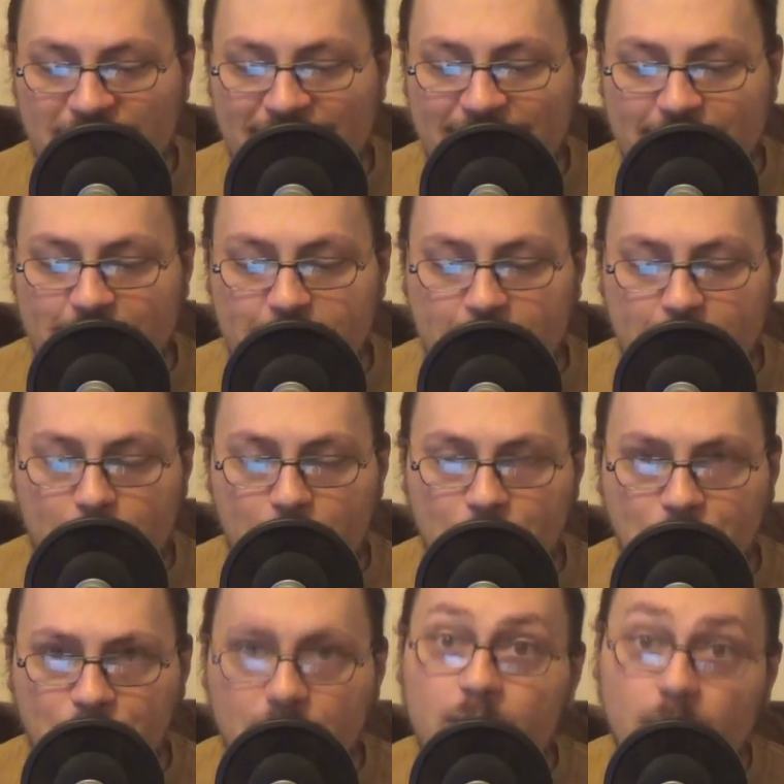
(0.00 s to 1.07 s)
and
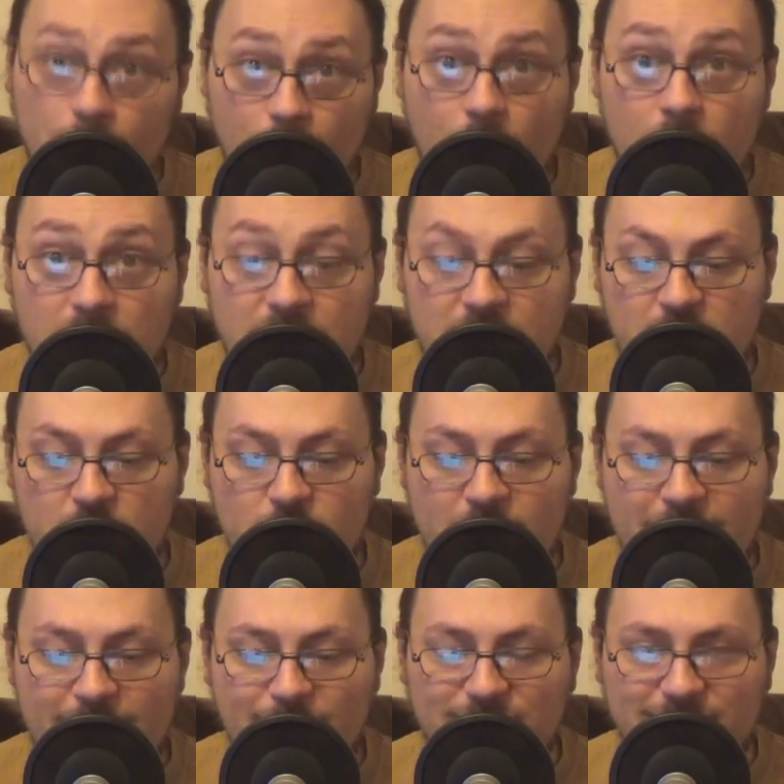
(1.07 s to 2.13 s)
I'll see you
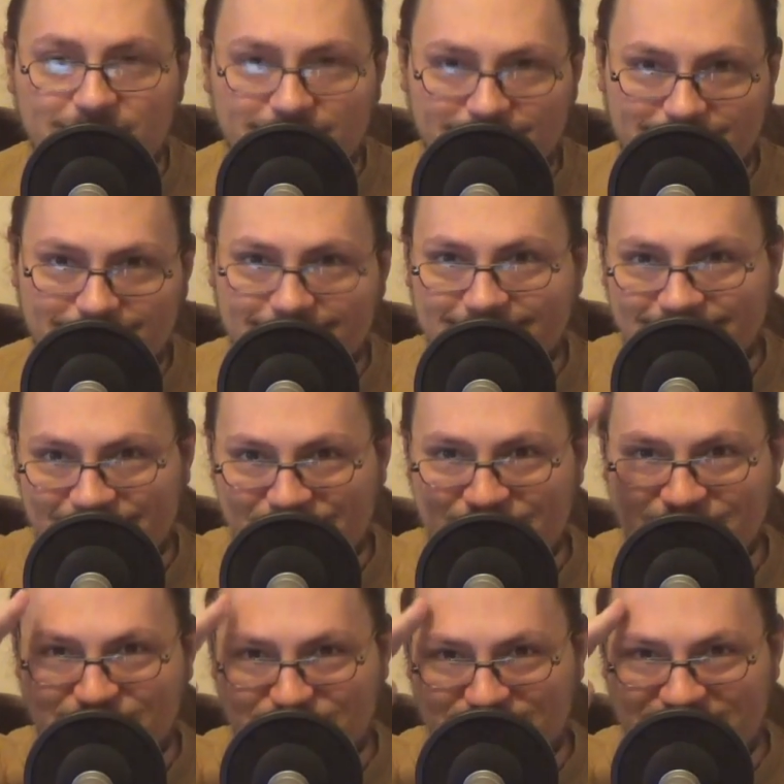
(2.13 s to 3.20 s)
around
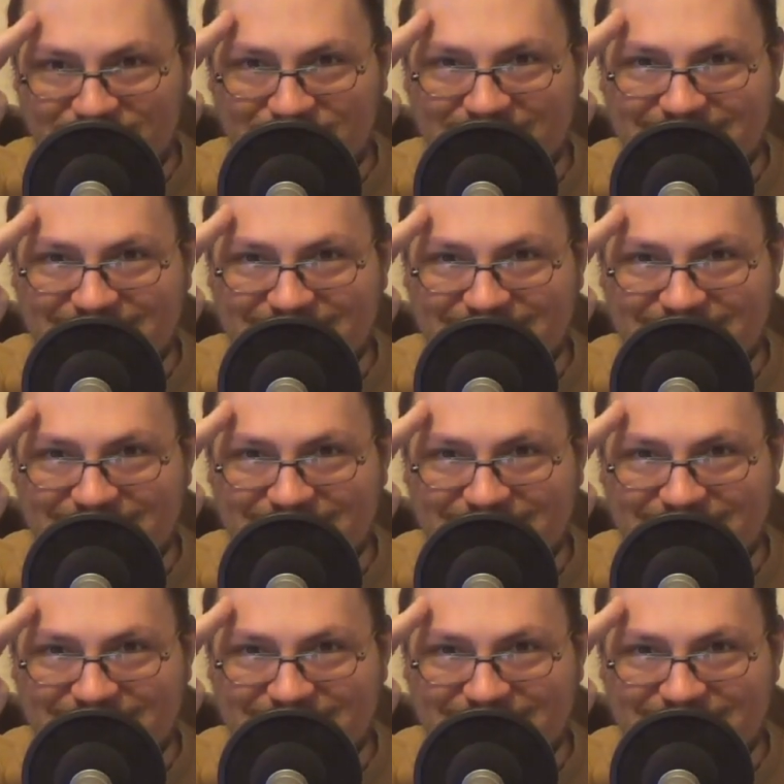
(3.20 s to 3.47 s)
on Freedom